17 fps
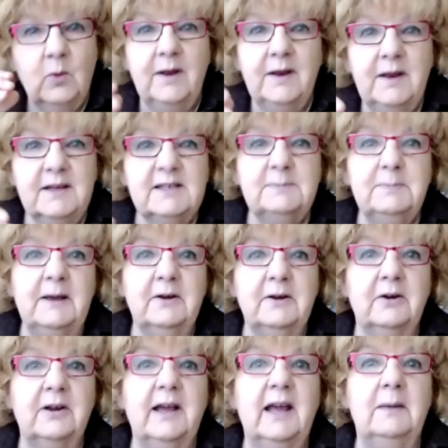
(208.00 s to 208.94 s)
When the
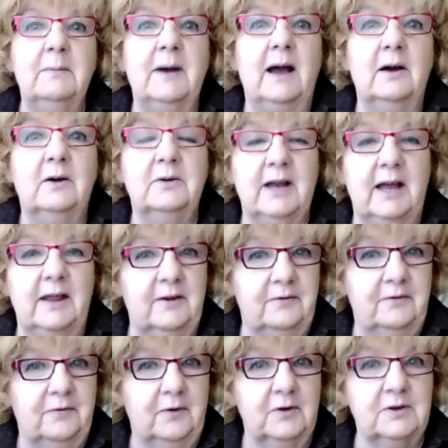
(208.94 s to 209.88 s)
speaker came out and
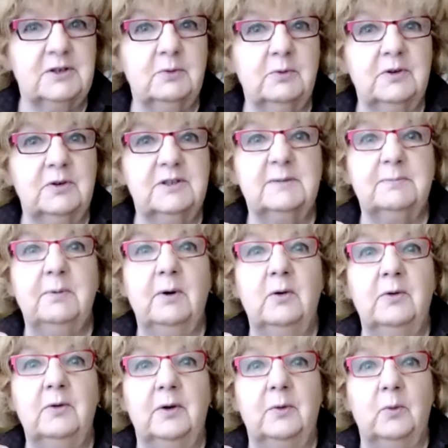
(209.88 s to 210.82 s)
the first words
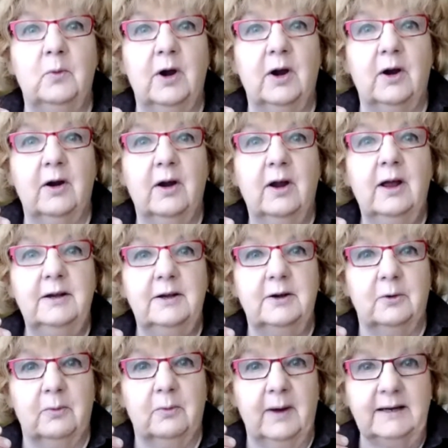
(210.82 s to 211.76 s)
spoken were
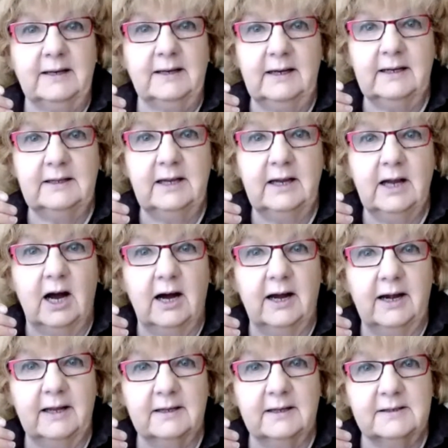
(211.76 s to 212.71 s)
directed at the
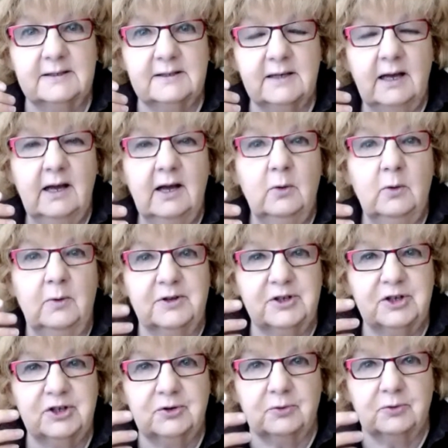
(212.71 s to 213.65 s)
audience
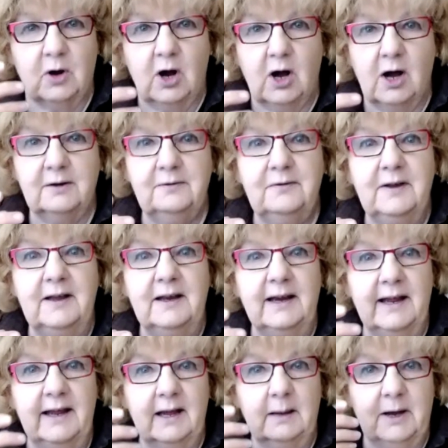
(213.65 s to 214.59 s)
with strong
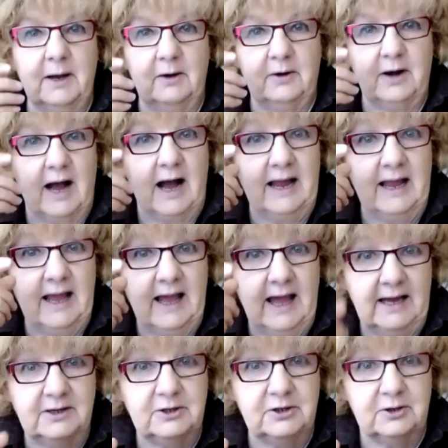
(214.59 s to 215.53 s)
feeling about "I
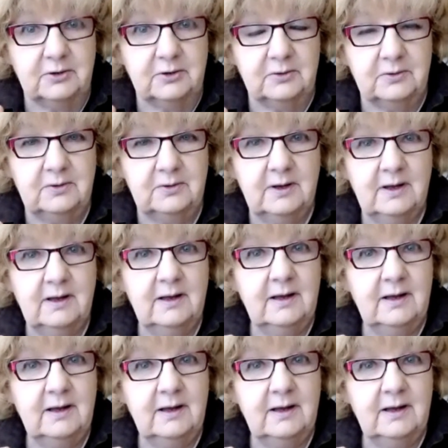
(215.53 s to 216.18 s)
hate you,"